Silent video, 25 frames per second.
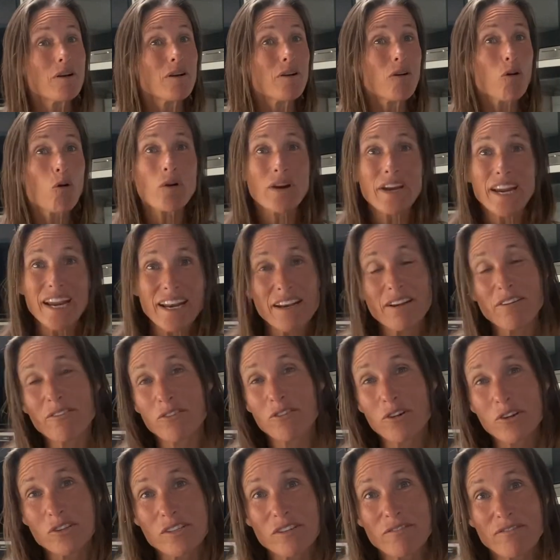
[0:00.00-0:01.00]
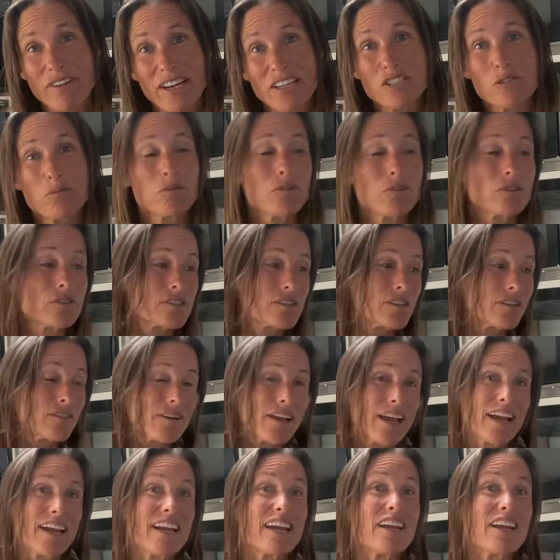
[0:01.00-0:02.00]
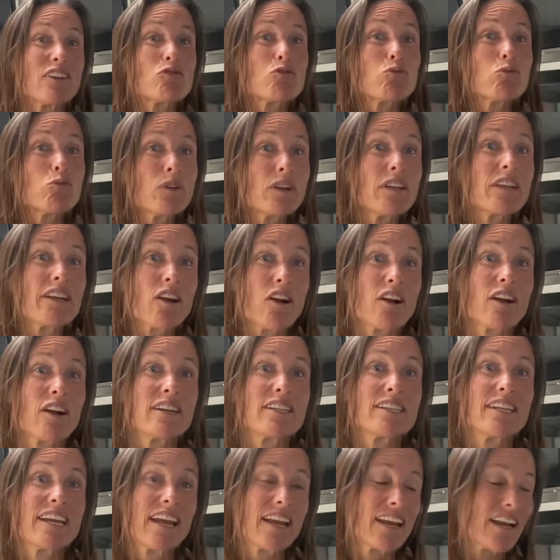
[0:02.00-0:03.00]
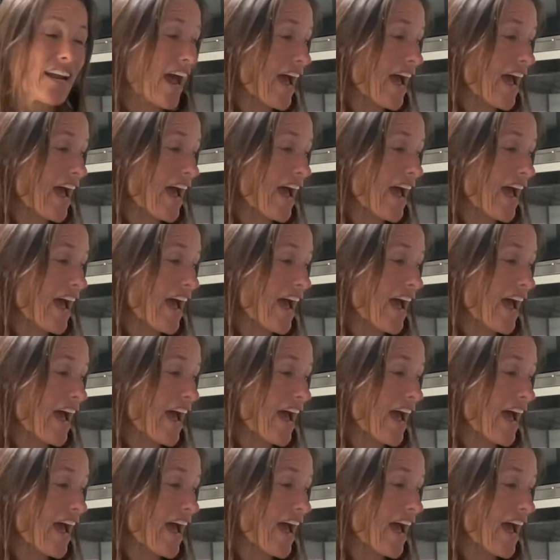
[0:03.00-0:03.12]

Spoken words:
Organic fruits and vegetables. Okay. It's really hard to get it.